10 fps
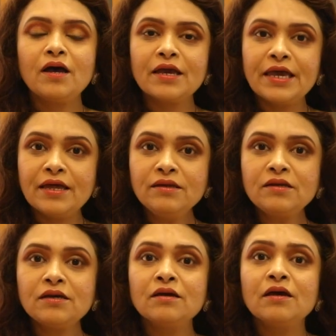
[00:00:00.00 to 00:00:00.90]

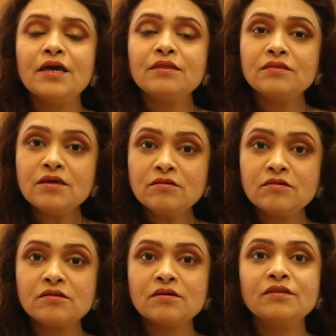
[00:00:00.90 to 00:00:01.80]
Again, in
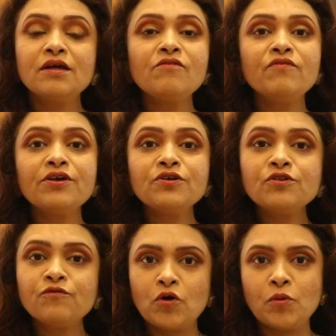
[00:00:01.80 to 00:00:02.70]
this there are
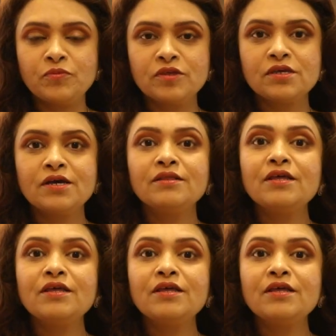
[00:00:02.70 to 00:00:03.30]
various forms.